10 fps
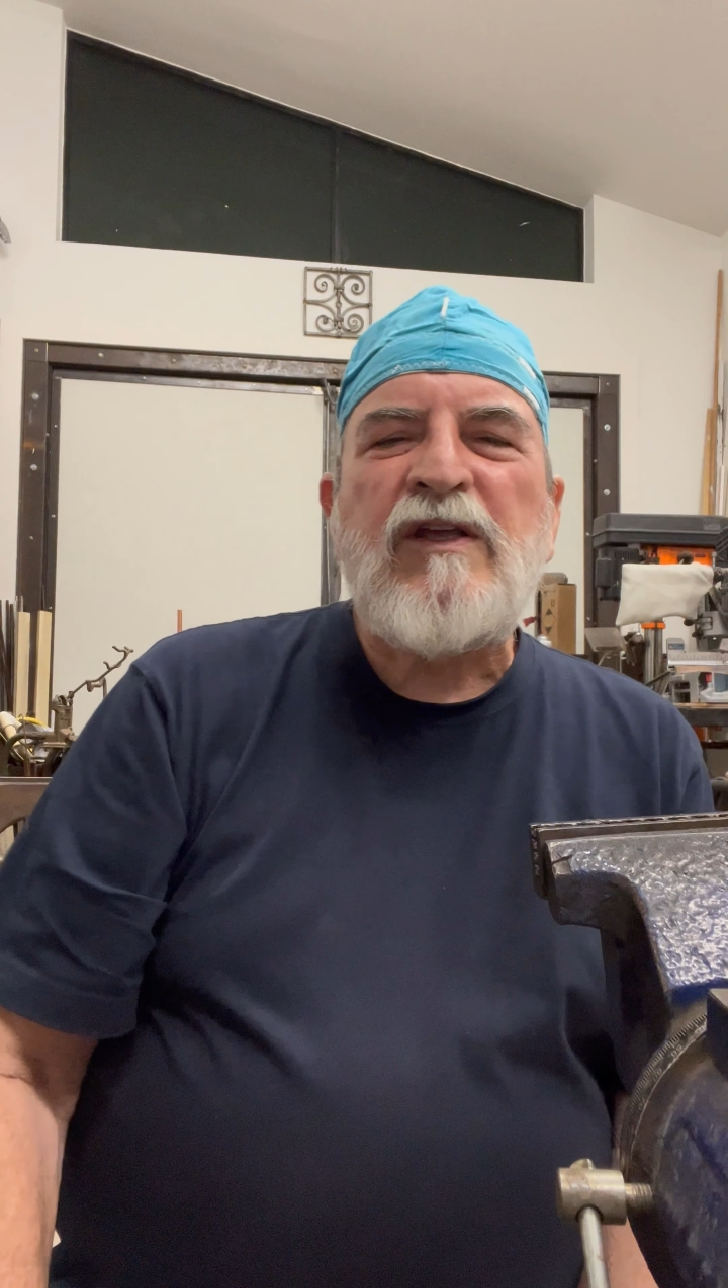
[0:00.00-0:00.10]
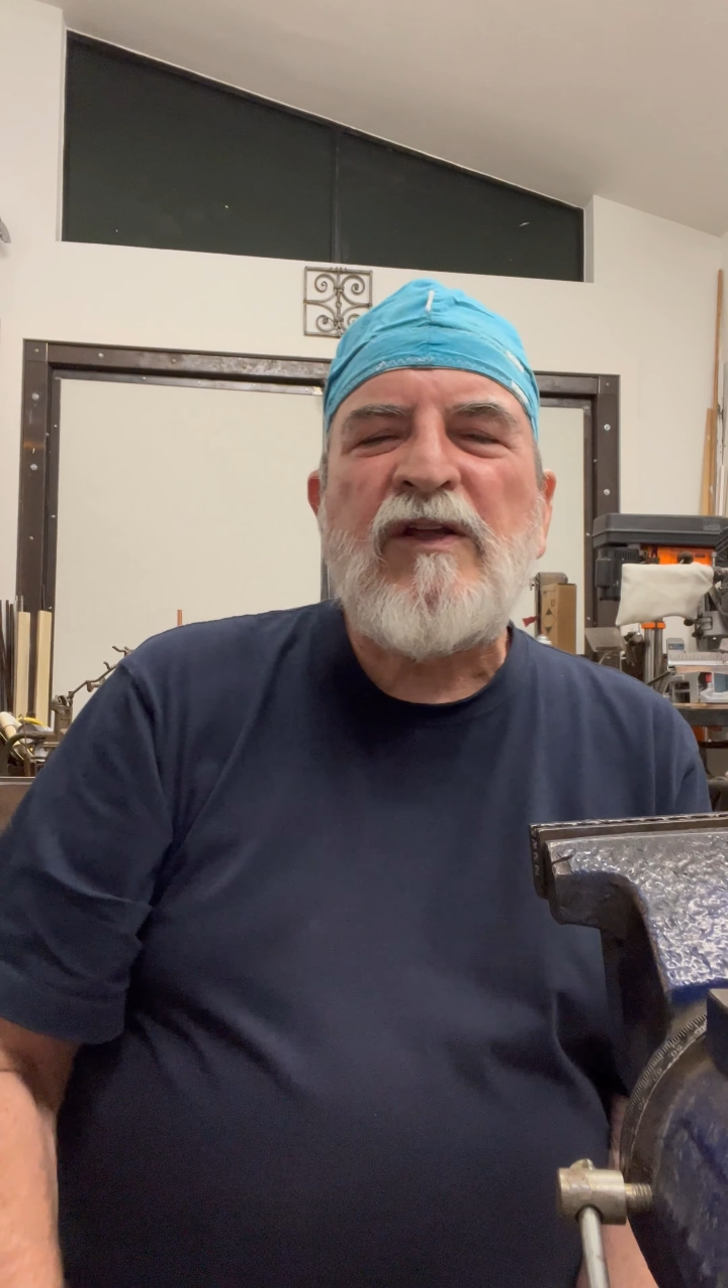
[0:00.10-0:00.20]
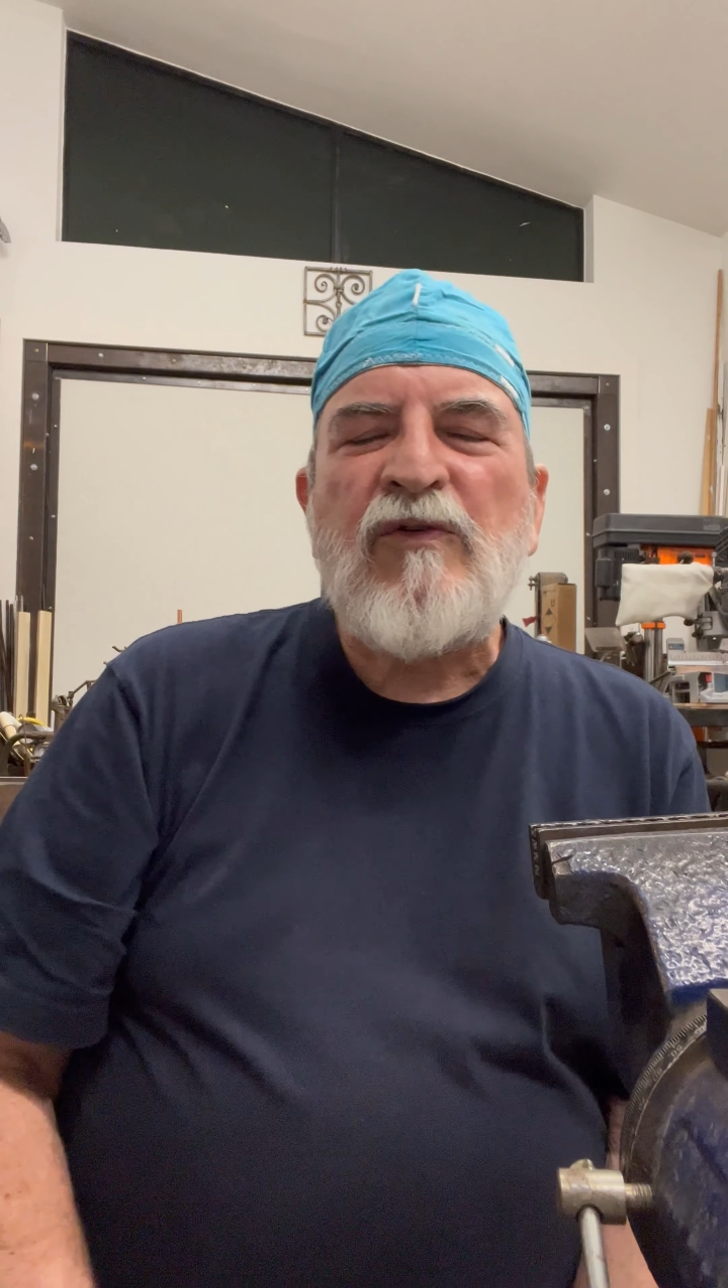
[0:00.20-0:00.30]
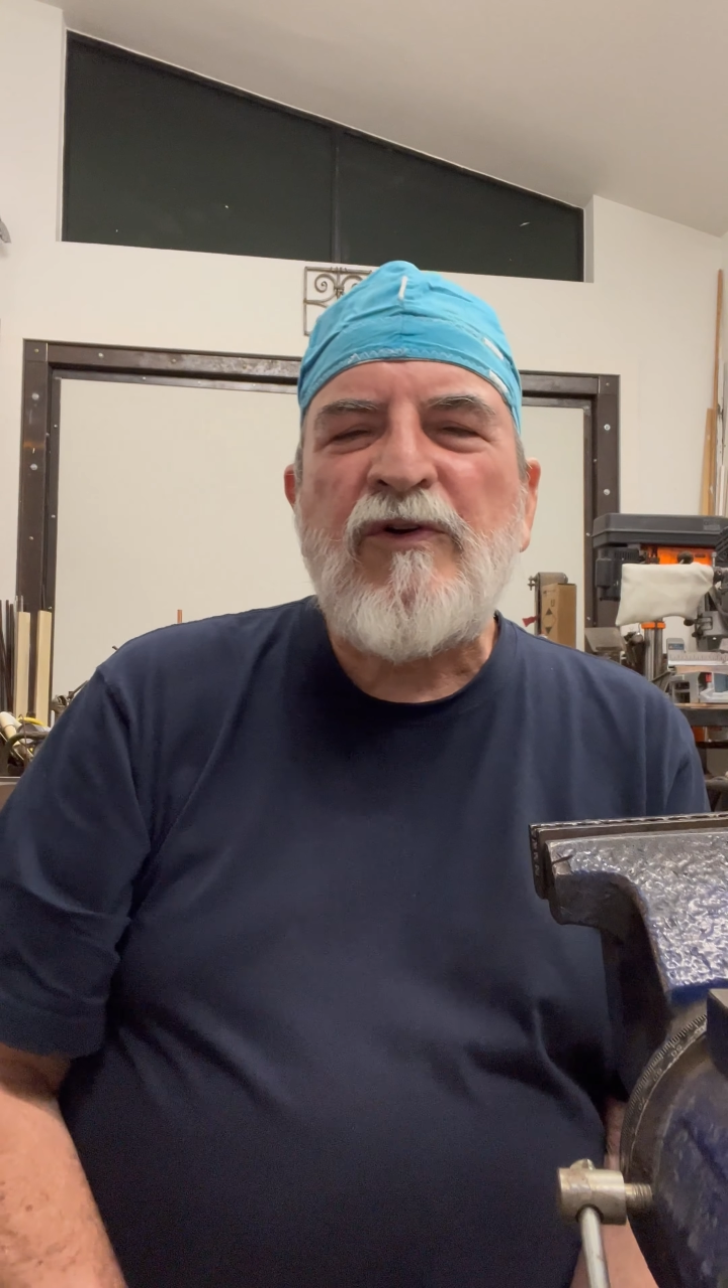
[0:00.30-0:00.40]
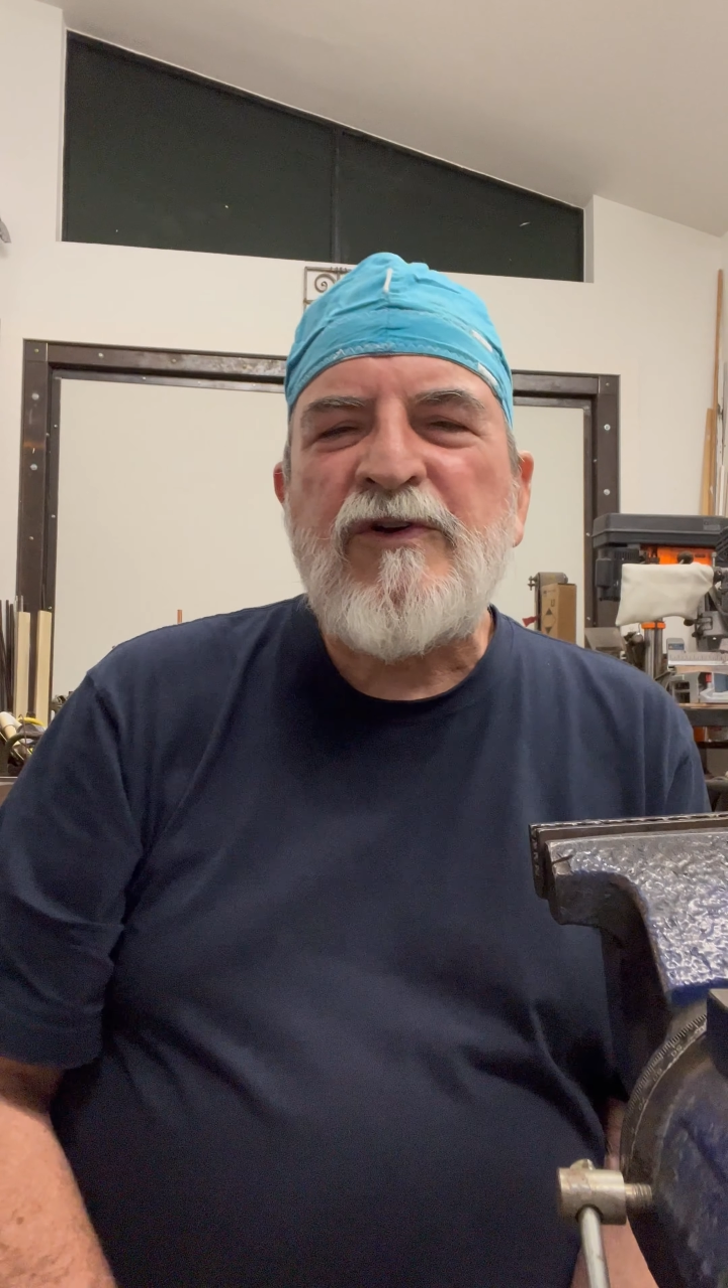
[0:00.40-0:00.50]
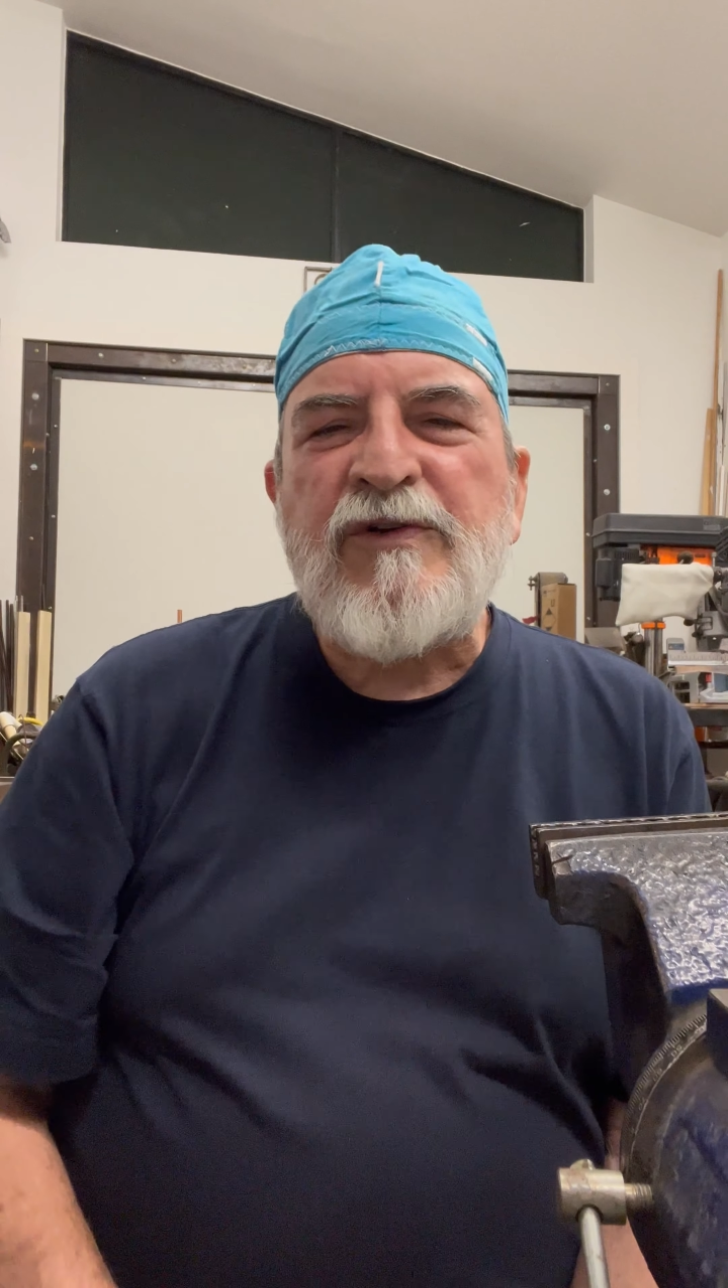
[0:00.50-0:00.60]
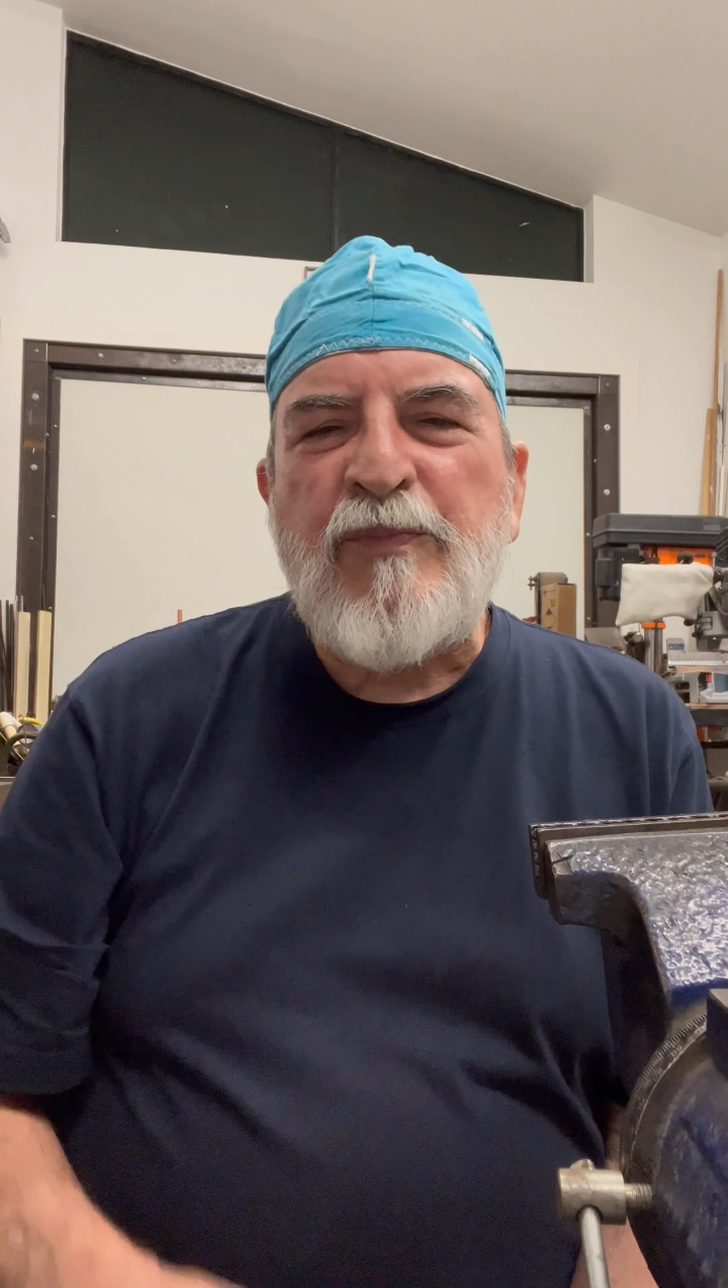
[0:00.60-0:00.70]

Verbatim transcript: in order to